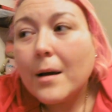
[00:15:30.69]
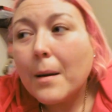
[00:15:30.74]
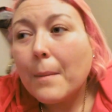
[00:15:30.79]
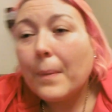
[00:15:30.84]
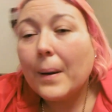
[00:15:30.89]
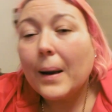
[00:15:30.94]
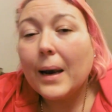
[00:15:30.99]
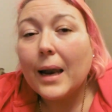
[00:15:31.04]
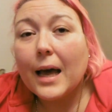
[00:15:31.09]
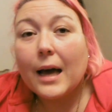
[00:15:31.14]

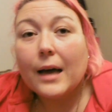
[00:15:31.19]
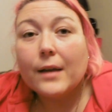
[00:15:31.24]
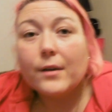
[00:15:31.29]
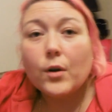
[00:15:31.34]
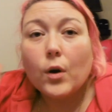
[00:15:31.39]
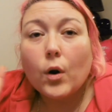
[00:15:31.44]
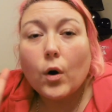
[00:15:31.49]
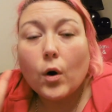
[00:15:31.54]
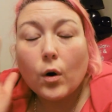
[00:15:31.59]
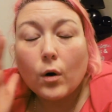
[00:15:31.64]
plan
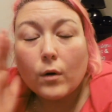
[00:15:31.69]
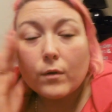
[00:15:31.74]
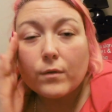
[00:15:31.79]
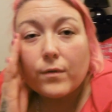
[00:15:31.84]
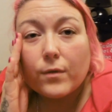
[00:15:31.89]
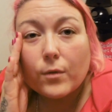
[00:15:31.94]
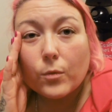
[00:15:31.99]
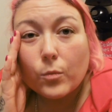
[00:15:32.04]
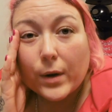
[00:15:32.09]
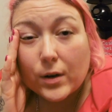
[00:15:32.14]

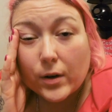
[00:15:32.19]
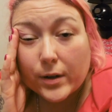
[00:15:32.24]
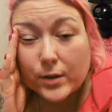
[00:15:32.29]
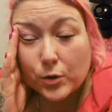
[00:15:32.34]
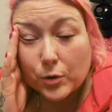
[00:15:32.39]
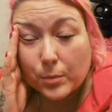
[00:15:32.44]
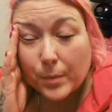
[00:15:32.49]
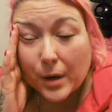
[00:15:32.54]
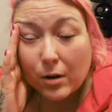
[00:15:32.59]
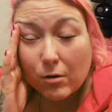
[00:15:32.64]
of when I
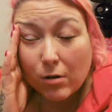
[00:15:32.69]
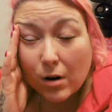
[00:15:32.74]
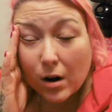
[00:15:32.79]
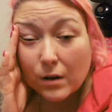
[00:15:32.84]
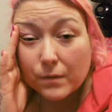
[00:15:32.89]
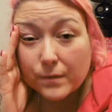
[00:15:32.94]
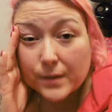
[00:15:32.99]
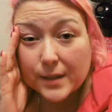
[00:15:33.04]
do my craft